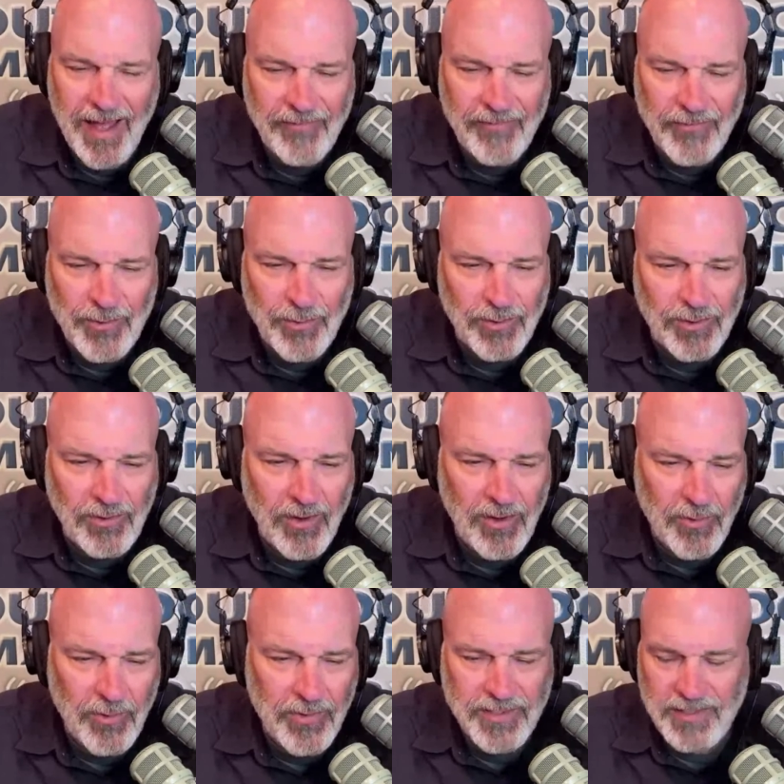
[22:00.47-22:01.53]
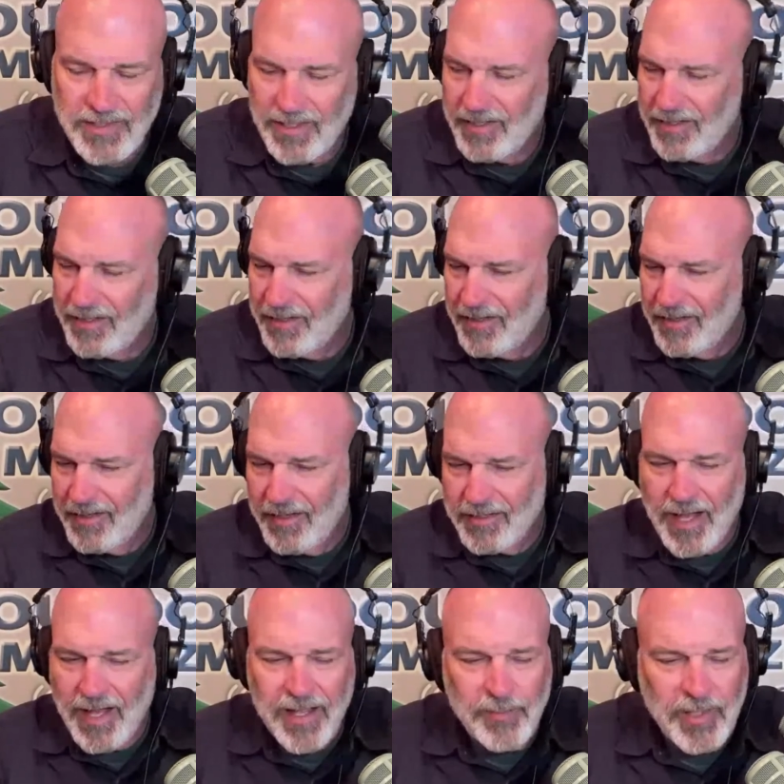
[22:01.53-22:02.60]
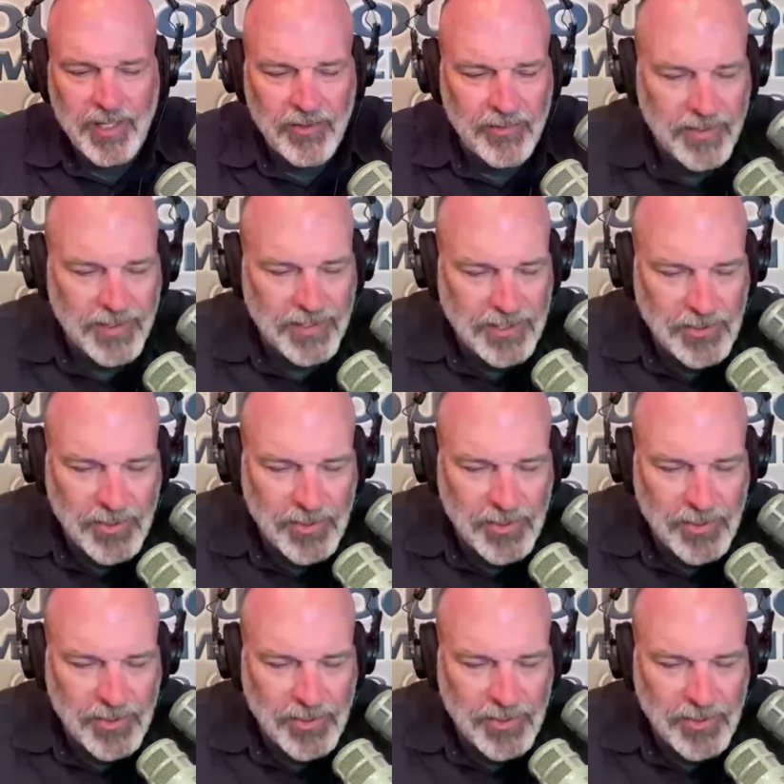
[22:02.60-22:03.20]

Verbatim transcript: you along with us. As I am here in the studio